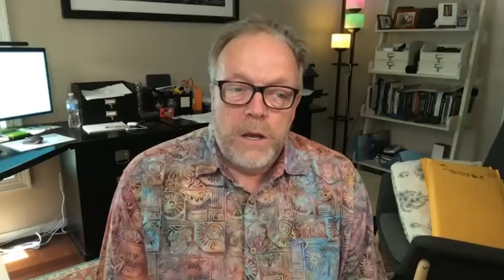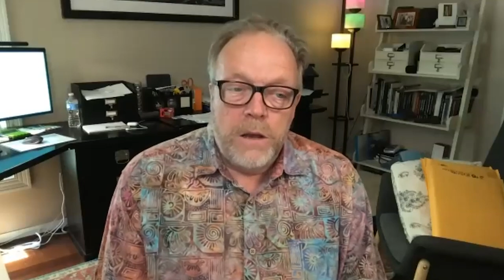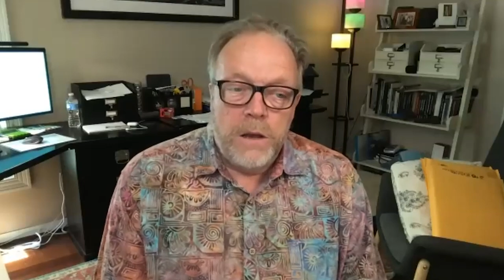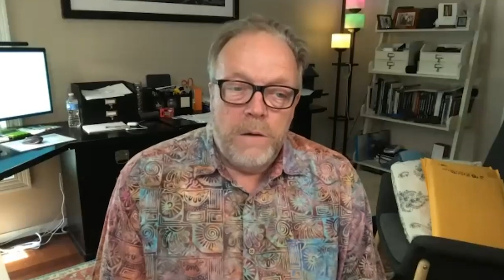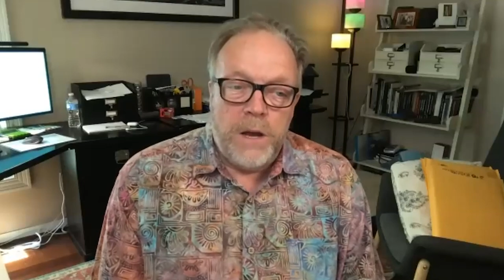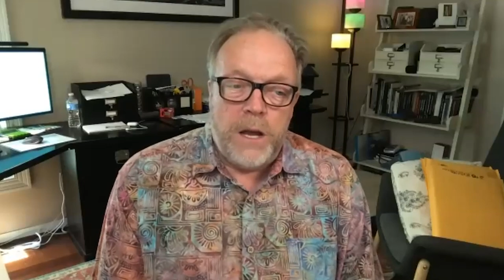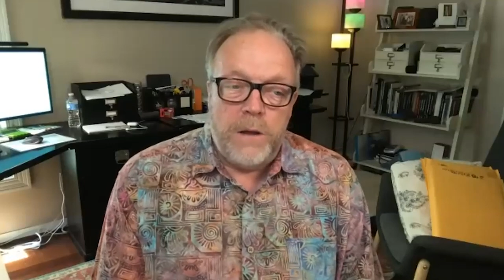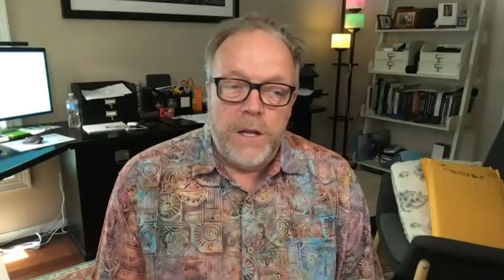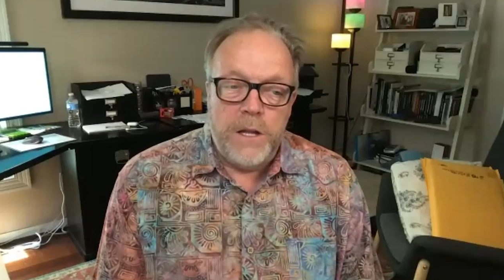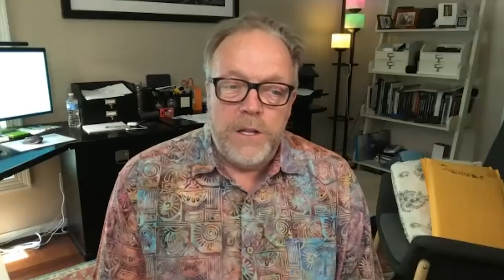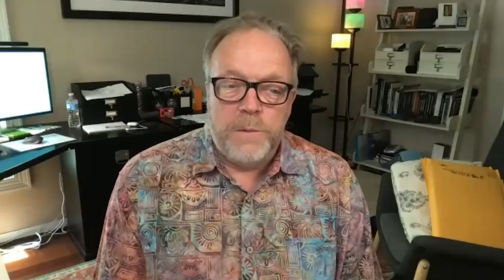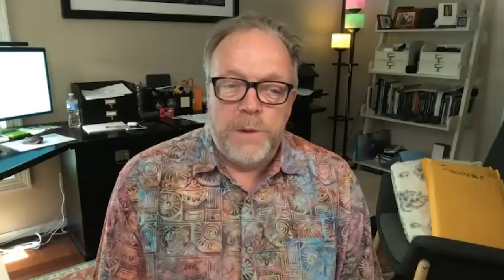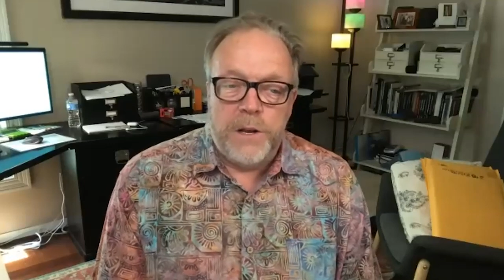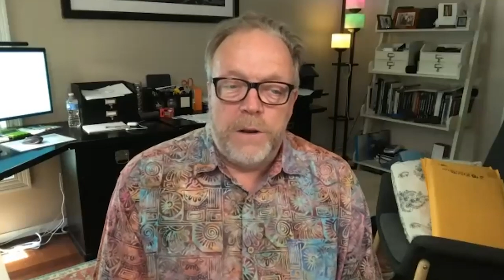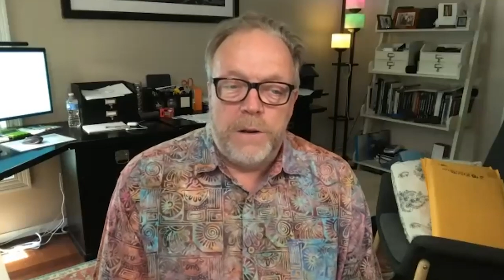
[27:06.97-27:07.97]
Well,
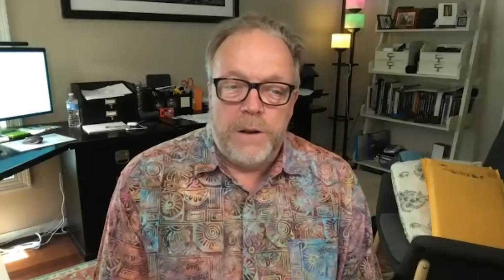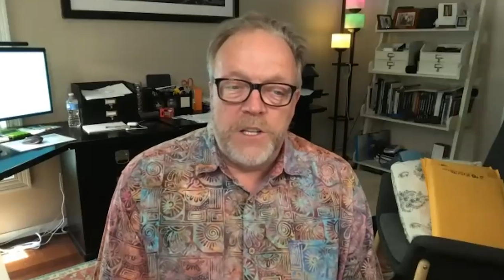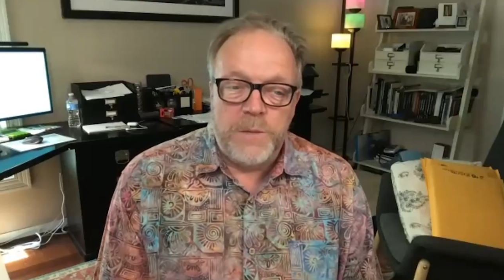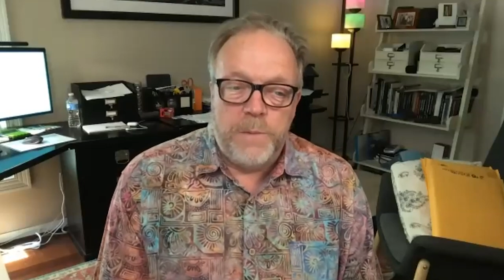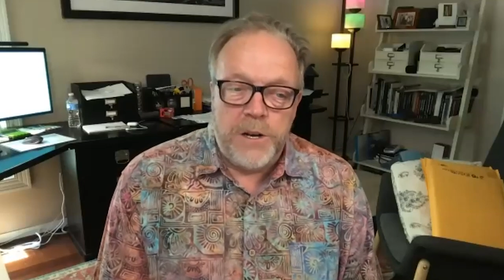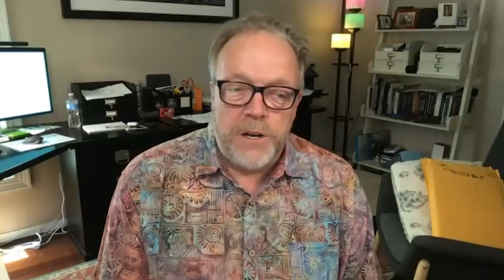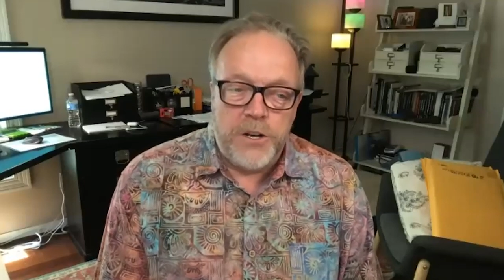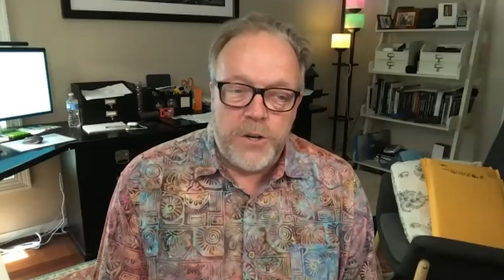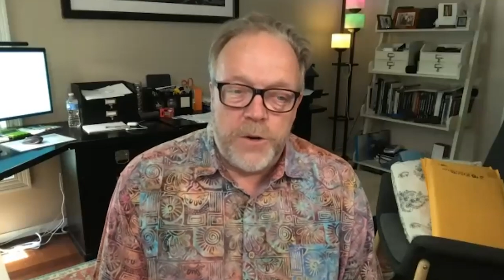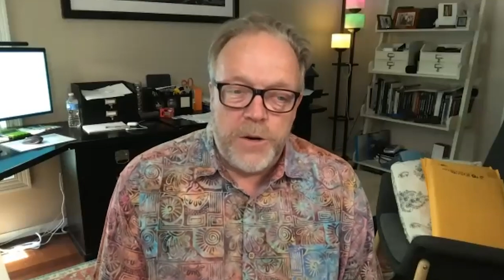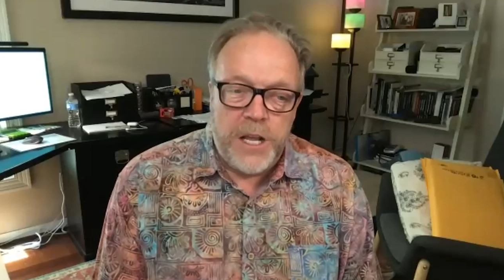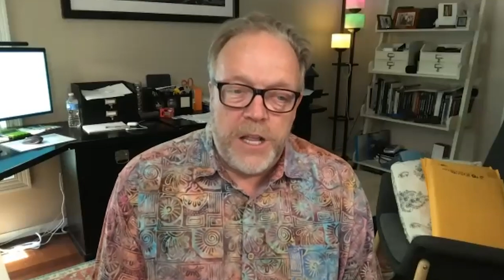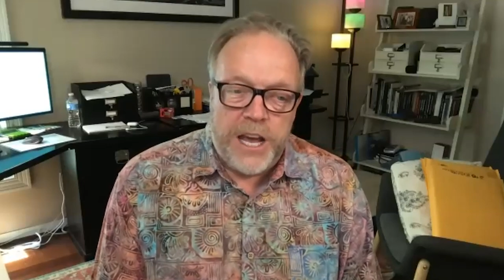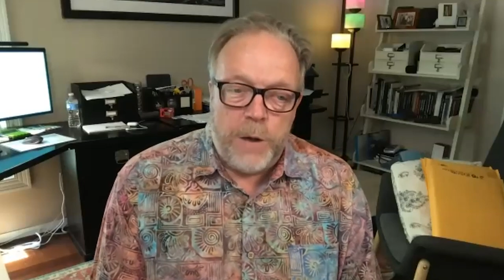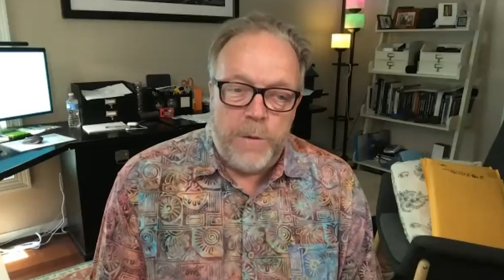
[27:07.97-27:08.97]
it's been a
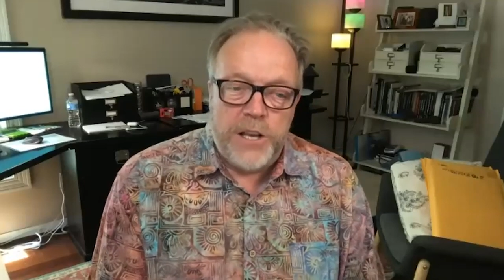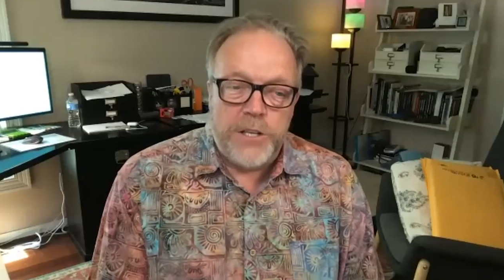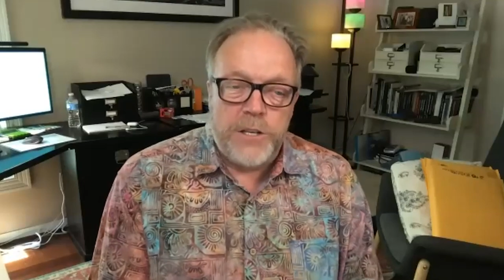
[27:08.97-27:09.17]
journey that way.